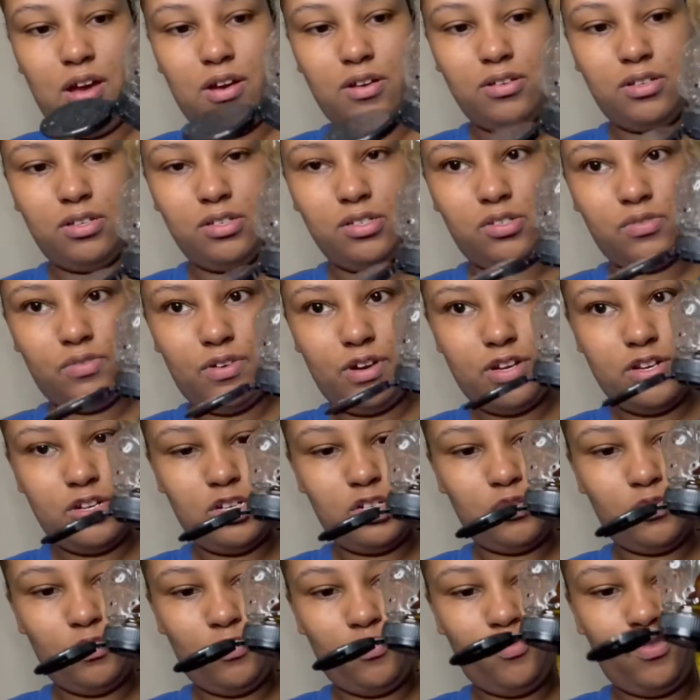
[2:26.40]
this right here is
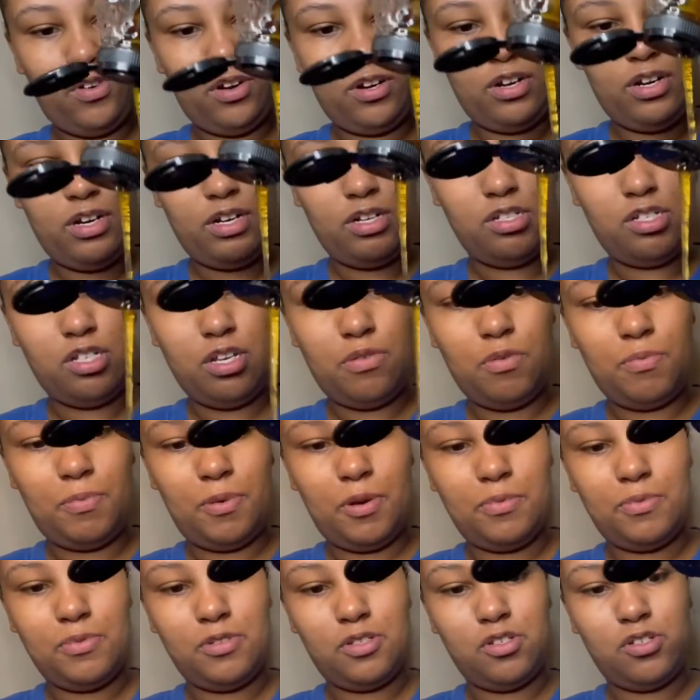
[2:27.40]
for fun and entertainment
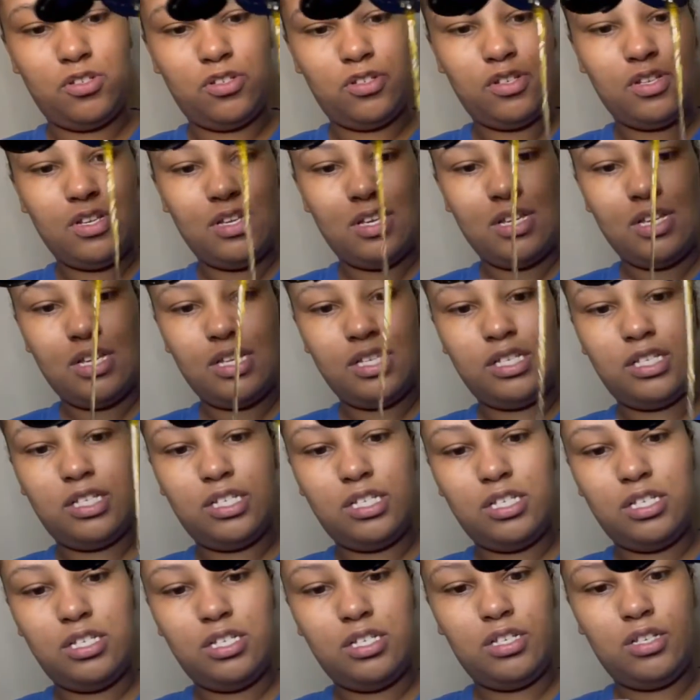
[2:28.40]
purposes.
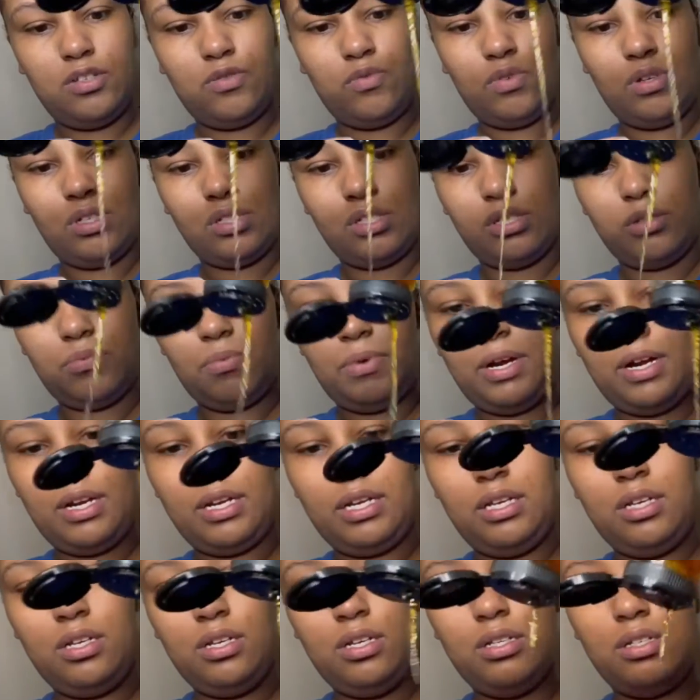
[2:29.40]
See, you got some
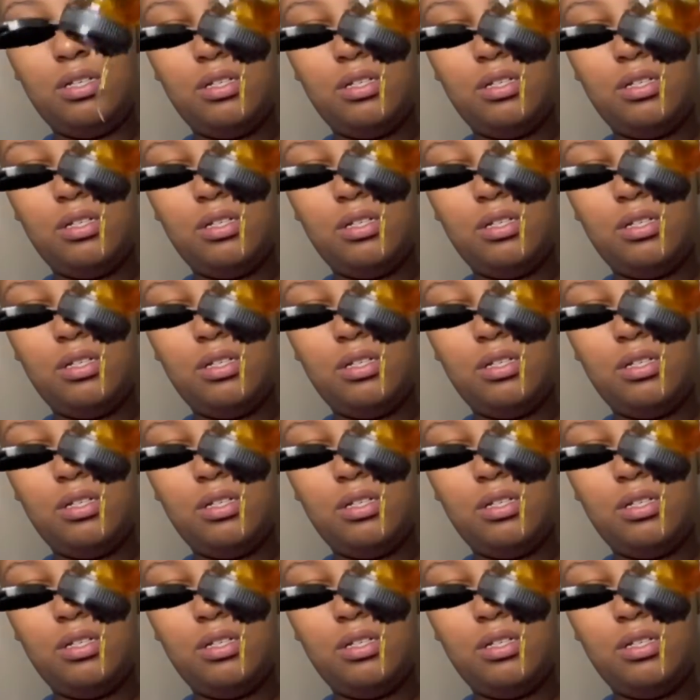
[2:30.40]
honey.